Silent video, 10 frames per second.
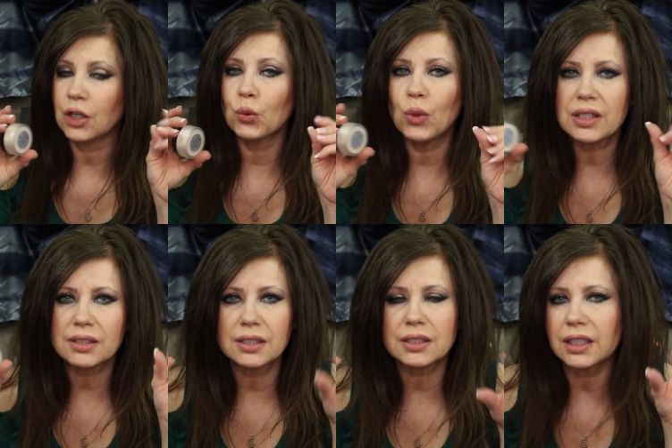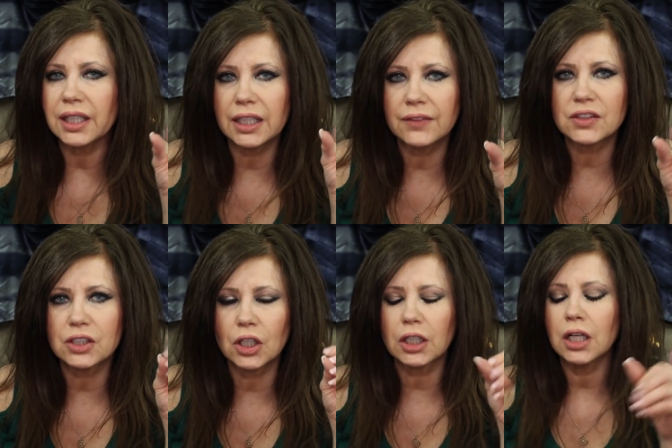I can't even
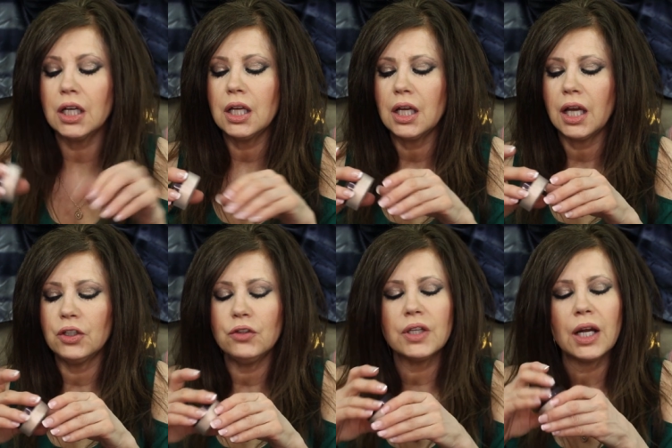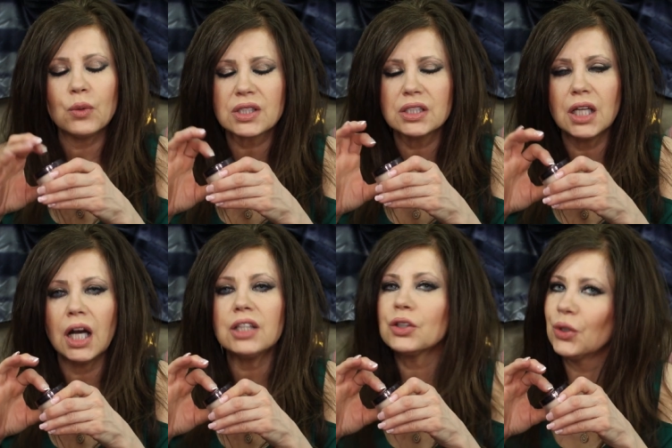talk, I knew that I was
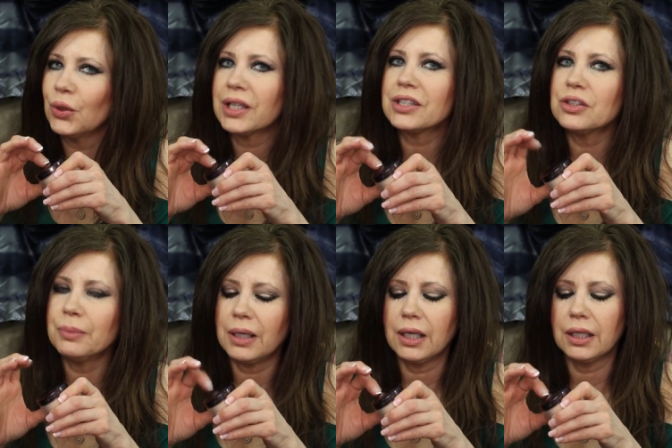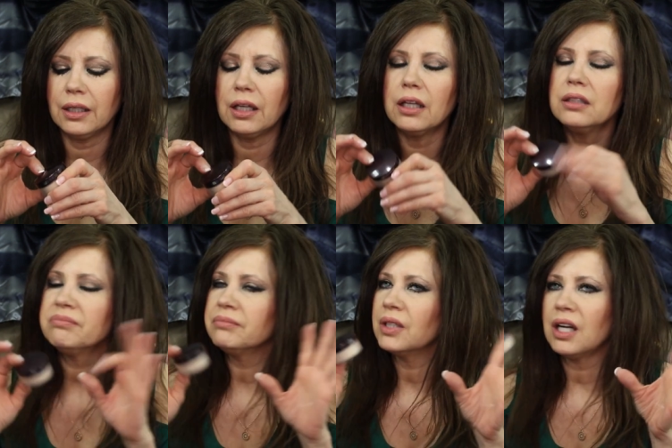not going to buy
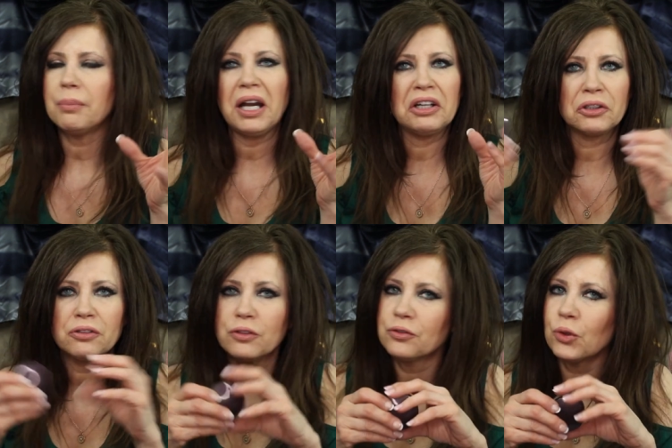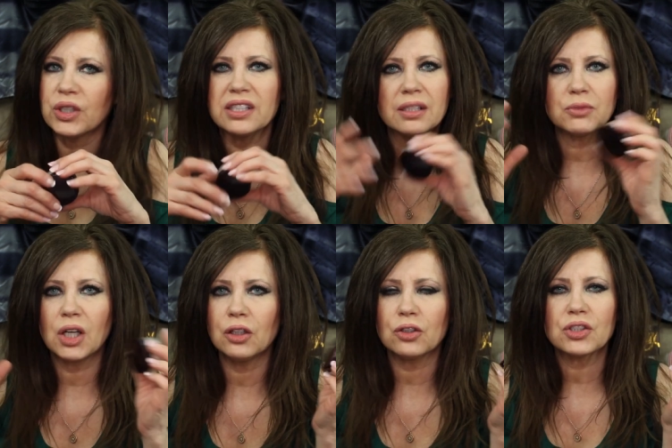a powder for $40
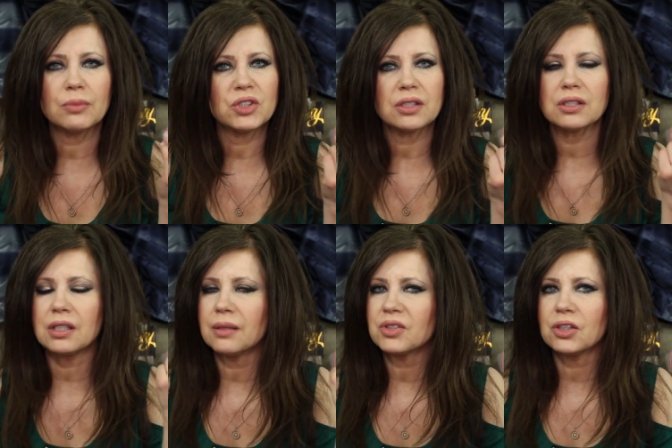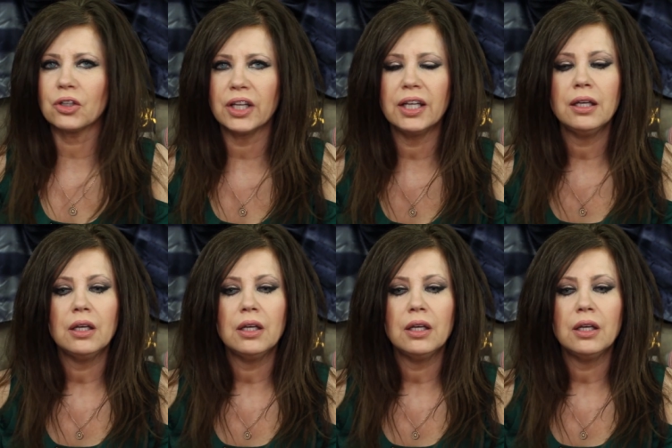some. I'm sorry,